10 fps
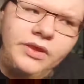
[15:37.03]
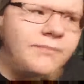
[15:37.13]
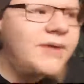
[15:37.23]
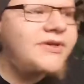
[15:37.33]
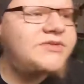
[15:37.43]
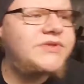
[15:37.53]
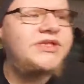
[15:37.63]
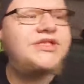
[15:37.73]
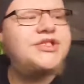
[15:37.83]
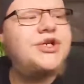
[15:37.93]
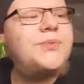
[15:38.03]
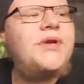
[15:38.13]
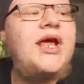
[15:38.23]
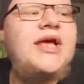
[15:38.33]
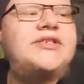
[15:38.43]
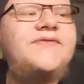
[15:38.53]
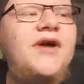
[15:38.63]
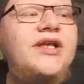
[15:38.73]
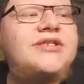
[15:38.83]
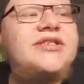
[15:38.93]
Maybe it's with this stupid ass
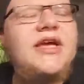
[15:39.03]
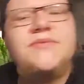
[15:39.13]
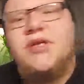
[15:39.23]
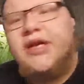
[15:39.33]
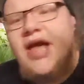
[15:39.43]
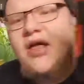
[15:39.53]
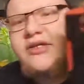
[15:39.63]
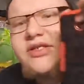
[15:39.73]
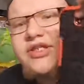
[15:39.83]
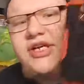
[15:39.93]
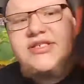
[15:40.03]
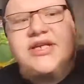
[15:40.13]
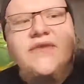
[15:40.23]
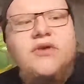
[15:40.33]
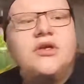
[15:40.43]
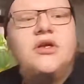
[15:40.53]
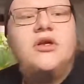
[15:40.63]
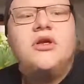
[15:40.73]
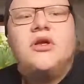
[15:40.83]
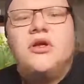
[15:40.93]
fucking Samsung Galaxy J7
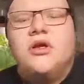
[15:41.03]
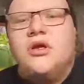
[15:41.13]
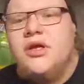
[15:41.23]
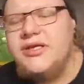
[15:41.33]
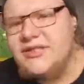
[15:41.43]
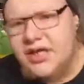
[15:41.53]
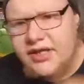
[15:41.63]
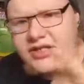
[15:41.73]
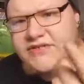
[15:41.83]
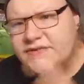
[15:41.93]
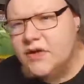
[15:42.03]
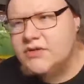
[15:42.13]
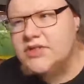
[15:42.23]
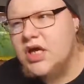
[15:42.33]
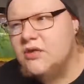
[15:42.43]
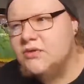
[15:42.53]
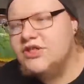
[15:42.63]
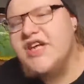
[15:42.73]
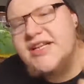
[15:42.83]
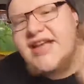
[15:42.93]
instead of this phone. So,
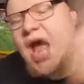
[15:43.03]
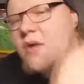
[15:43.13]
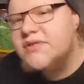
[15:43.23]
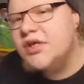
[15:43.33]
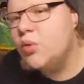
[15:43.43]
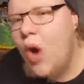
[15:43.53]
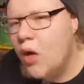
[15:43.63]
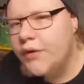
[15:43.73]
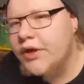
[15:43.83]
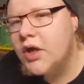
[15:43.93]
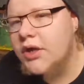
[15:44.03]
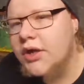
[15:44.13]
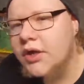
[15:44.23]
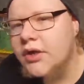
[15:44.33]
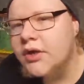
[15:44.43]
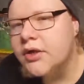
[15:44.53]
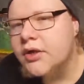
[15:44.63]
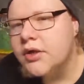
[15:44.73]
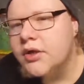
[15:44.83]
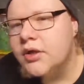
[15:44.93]
Jess, how's the quality on here?
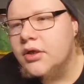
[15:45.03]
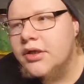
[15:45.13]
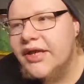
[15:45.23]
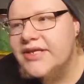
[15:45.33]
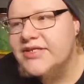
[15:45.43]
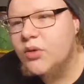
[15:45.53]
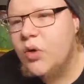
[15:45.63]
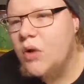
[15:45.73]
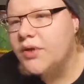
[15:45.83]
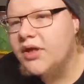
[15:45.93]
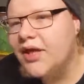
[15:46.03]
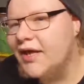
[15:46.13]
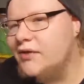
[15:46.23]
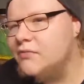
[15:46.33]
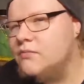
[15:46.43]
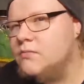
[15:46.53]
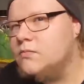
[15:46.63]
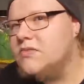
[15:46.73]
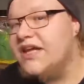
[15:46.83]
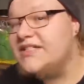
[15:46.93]
Like, is the quality like
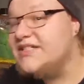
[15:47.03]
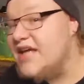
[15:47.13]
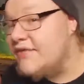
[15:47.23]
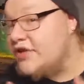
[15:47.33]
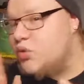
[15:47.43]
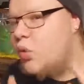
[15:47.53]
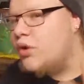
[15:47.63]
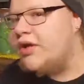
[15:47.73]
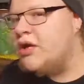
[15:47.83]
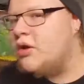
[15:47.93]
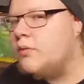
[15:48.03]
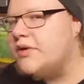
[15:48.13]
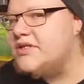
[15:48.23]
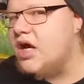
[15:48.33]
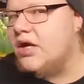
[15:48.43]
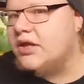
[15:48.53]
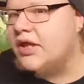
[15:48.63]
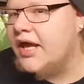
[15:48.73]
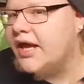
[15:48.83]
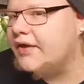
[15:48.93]
720, or are we talking
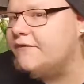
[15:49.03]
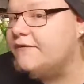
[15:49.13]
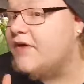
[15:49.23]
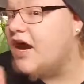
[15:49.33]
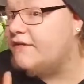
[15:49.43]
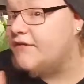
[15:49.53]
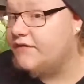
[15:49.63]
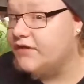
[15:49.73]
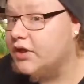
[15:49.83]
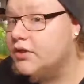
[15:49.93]
like 550?